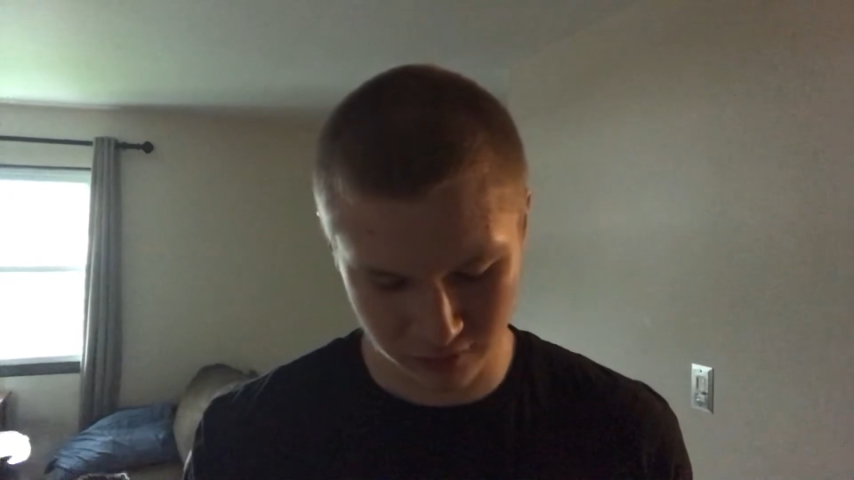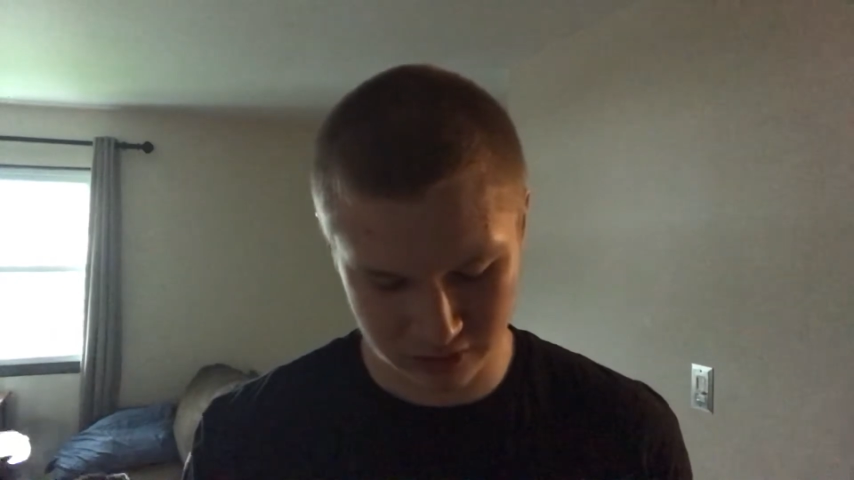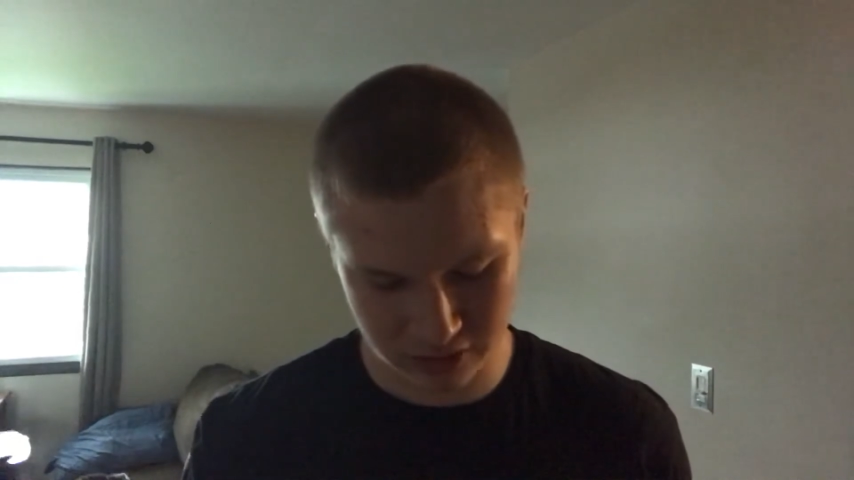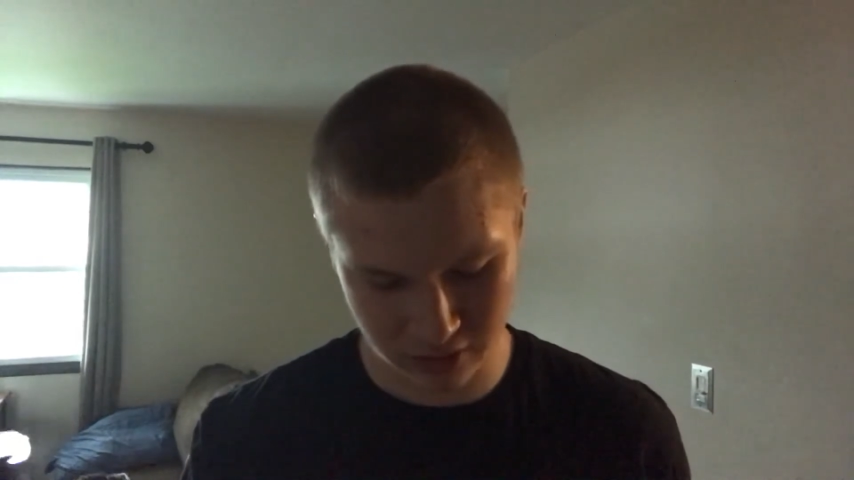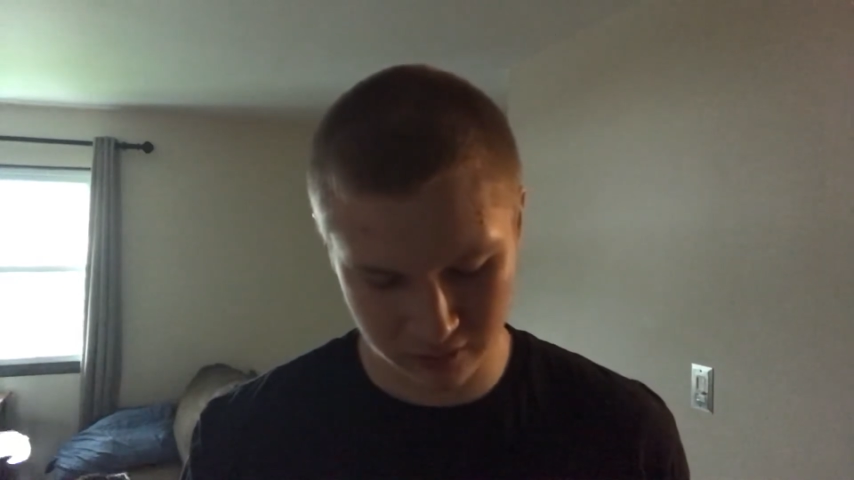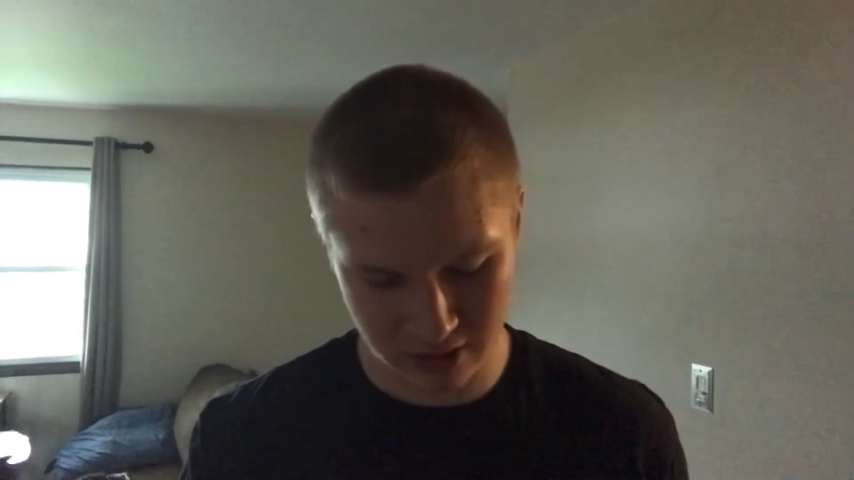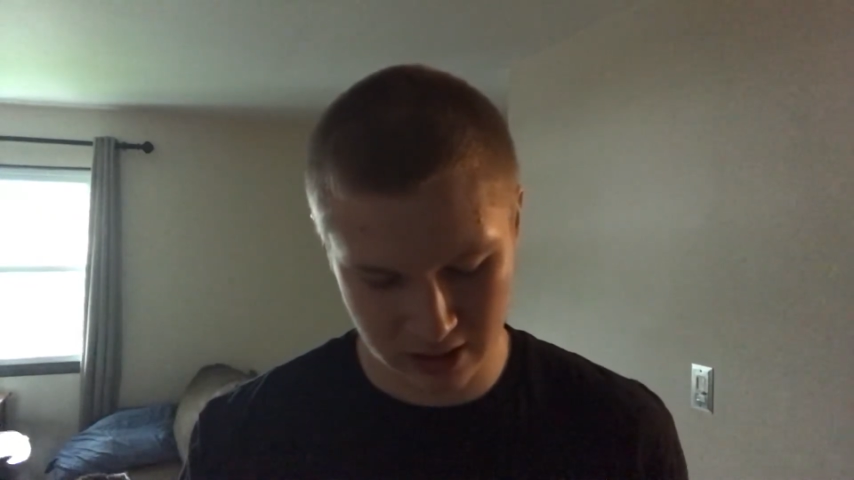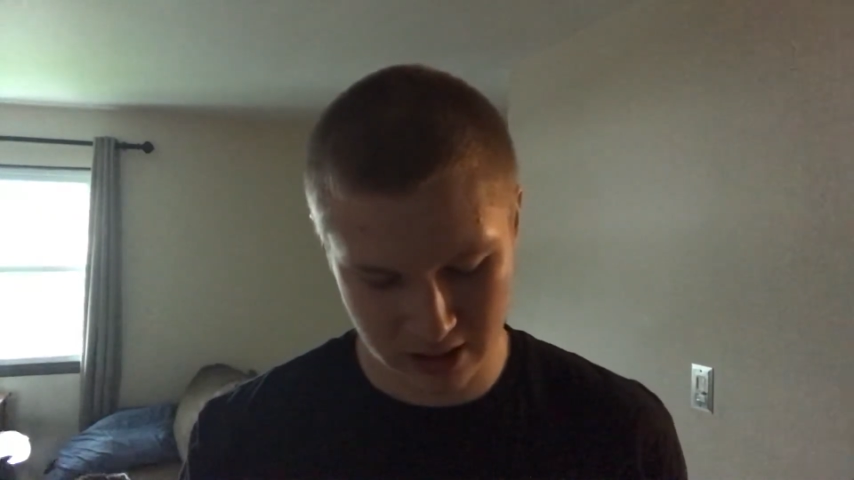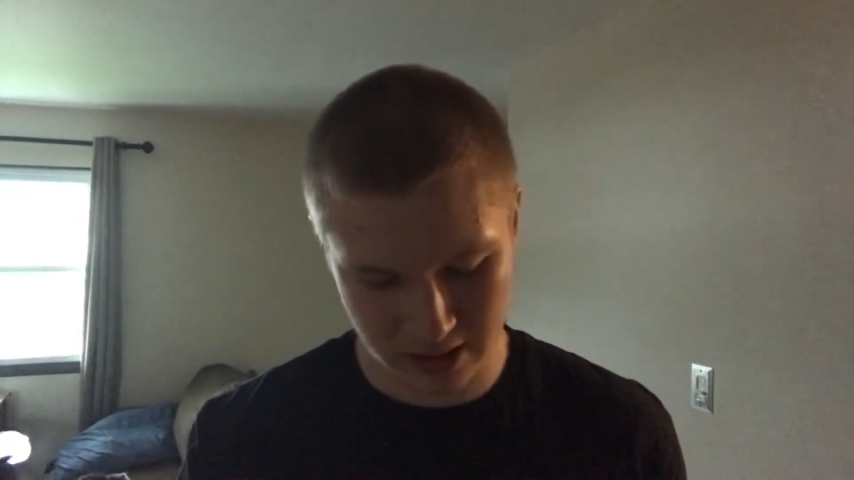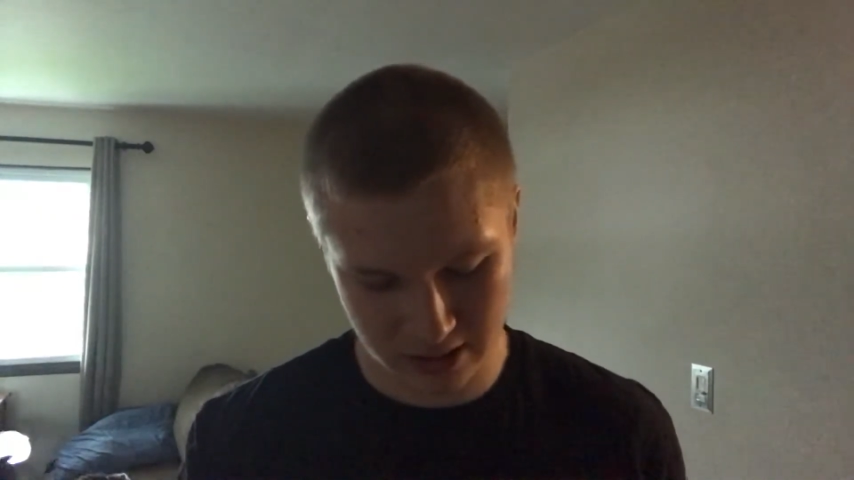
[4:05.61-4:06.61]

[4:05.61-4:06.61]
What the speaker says: a stove guy.